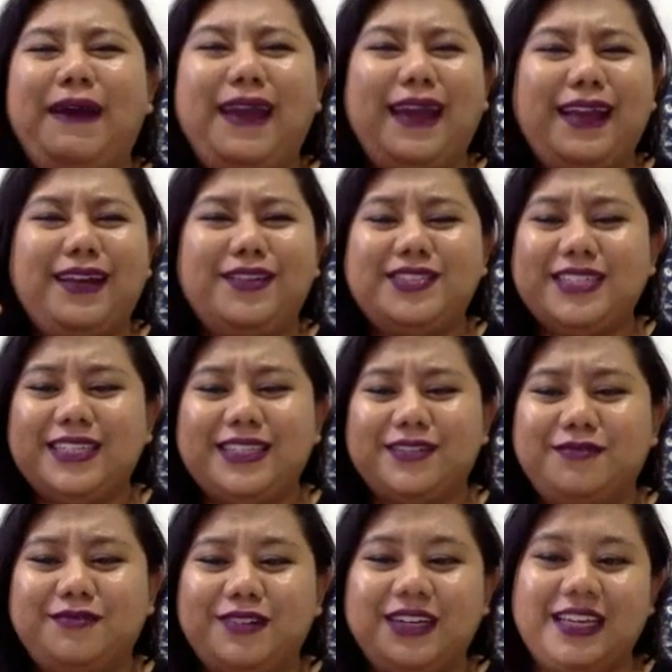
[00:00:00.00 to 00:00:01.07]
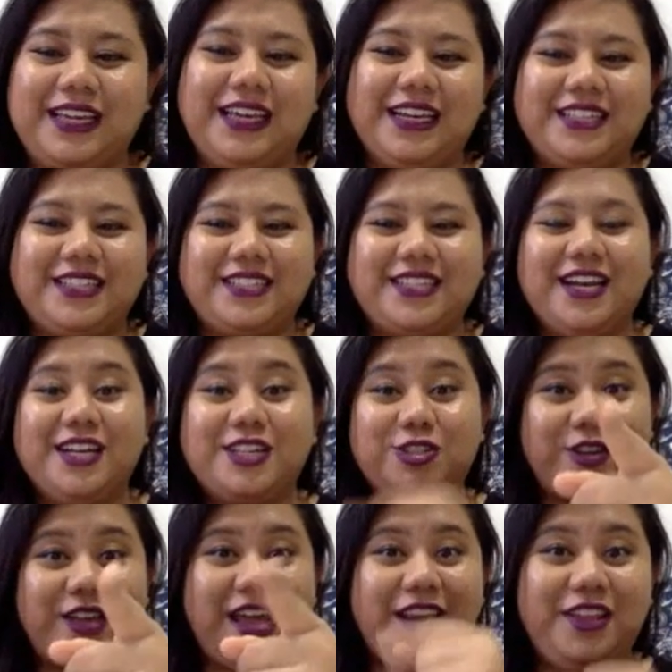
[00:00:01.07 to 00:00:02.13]
bad you see the work is.
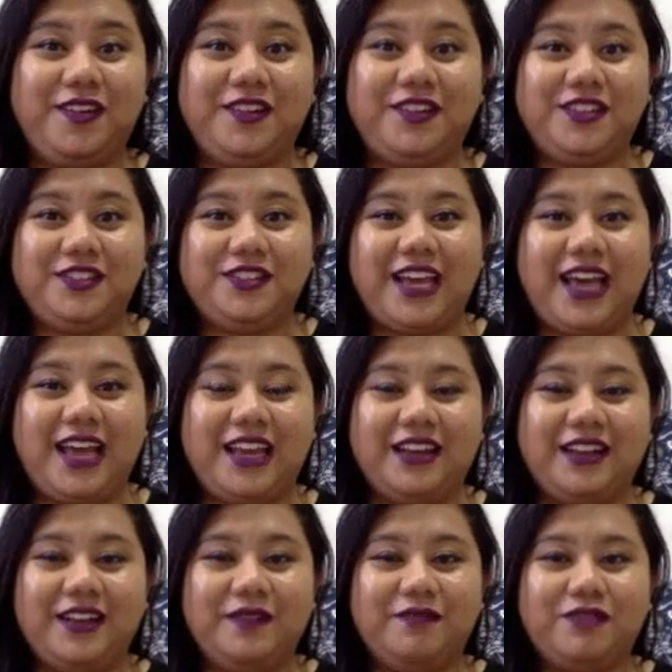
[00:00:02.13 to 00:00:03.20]
So can you do that?